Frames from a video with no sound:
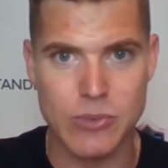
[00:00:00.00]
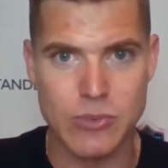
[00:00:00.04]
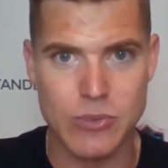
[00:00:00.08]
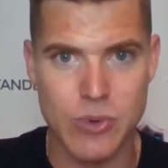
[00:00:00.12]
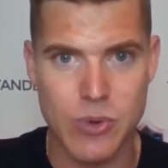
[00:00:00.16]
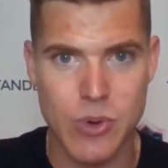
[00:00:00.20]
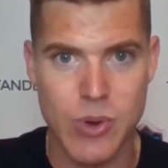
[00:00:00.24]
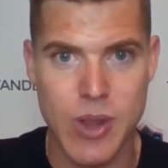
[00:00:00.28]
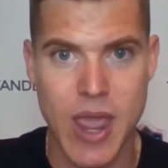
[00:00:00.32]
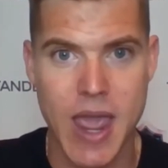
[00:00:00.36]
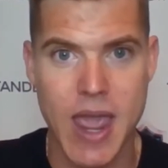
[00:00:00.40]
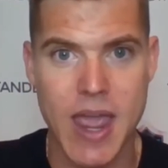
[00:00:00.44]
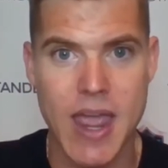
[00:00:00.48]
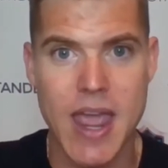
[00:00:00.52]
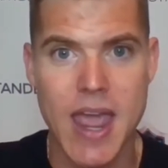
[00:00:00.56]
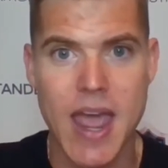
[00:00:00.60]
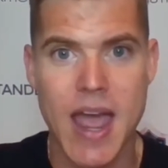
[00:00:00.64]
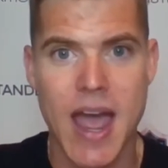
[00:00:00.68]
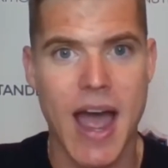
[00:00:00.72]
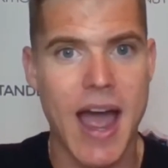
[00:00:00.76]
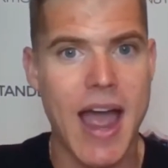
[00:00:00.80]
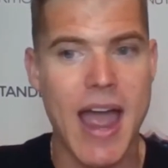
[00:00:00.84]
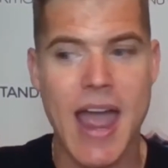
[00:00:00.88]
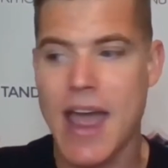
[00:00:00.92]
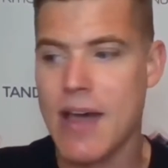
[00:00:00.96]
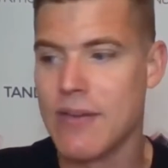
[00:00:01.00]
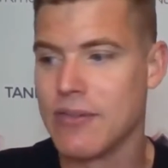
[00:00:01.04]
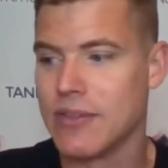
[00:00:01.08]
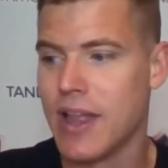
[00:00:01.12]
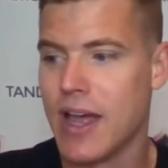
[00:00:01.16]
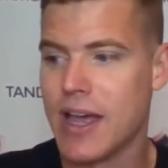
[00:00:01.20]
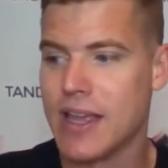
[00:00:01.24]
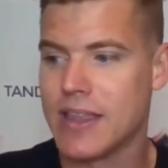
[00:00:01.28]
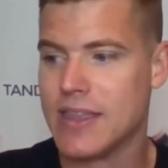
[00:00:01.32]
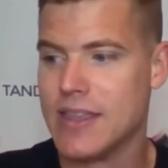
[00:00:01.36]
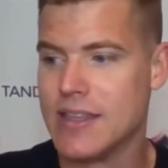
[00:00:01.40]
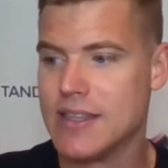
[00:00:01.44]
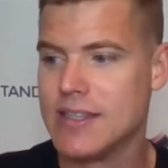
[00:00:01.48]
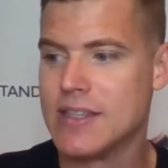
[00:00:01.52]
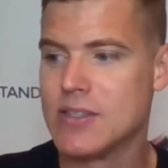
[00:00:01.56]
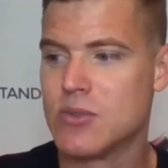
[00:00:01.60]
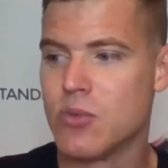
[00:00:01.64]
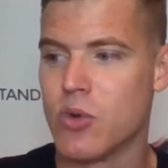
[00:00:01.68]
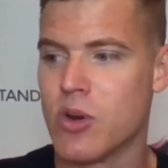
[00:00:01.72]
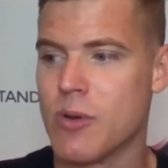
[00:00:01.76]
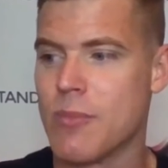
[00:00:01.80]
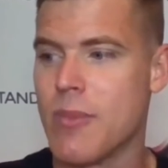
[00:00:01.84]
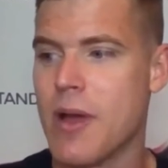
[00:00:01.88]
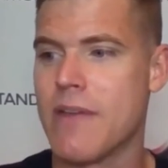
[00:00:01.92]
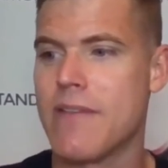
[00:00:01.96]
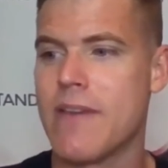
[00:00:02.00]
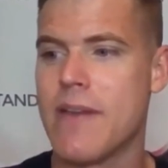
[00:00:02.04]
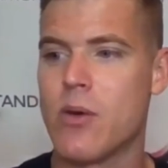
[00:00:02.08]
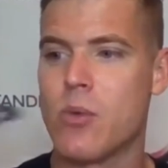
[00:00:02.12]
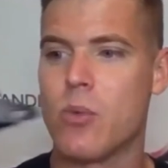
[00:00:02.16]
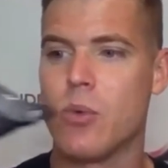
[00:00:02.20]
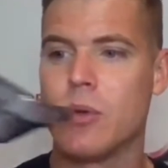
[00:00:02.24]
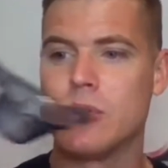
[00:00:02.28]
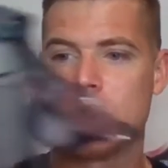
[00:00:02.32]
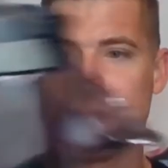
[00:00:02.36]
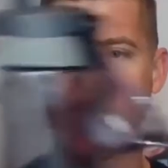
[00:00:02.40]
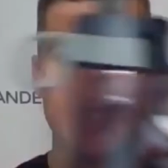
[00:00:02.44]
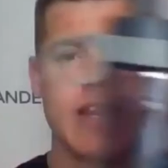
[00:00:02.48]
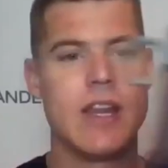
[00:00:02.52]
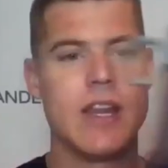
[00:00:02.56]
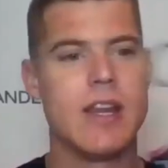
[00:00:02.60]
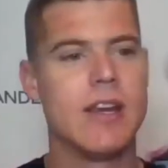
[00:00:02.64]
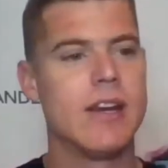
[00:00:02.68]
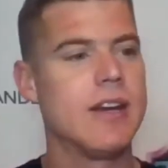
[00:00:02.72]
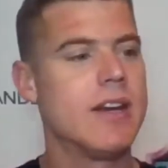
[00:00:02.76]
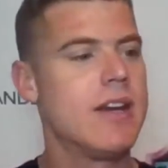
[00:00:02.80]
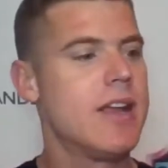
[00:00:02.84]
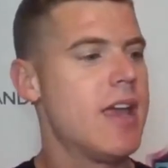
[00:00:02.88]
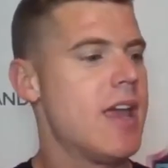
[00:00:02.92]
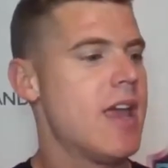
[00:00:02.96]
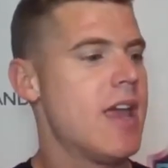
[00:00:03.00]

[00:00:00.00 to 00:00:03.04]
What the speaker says: Okay. I have like, this is one of my favorite ones right here.